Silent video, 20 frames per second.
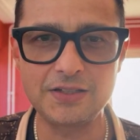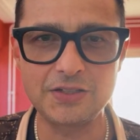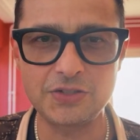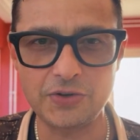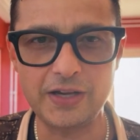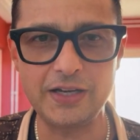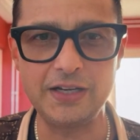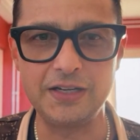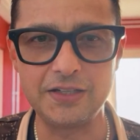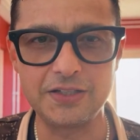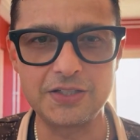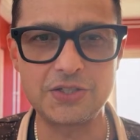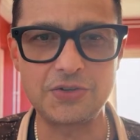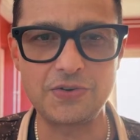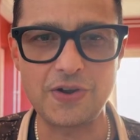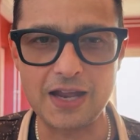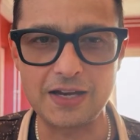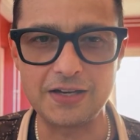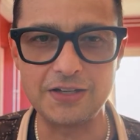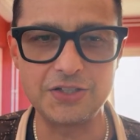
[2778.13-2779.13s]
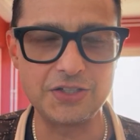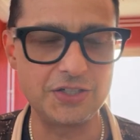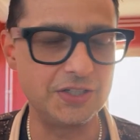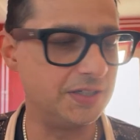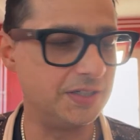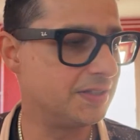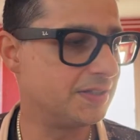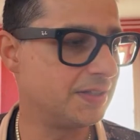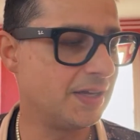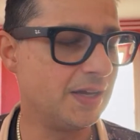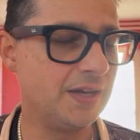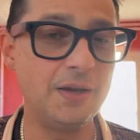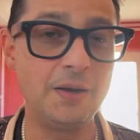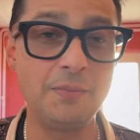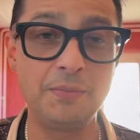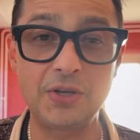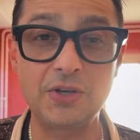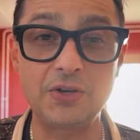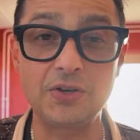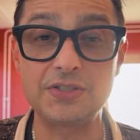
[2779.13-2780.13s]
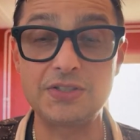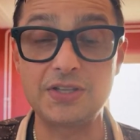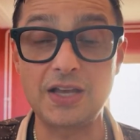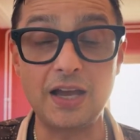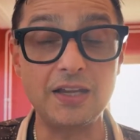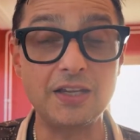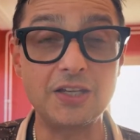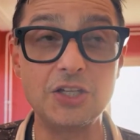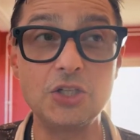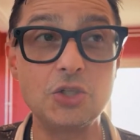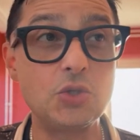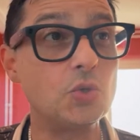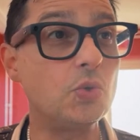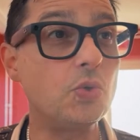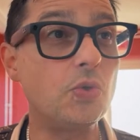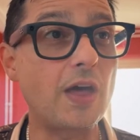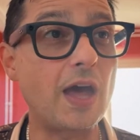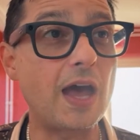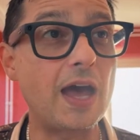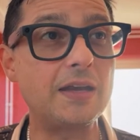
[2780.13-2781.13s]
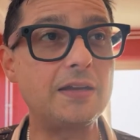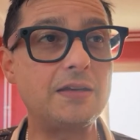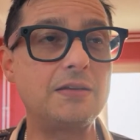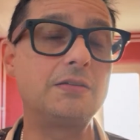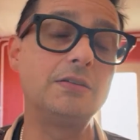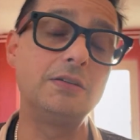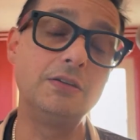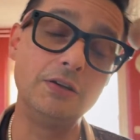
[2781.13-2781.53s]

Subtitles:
trading strategies, because I can do that.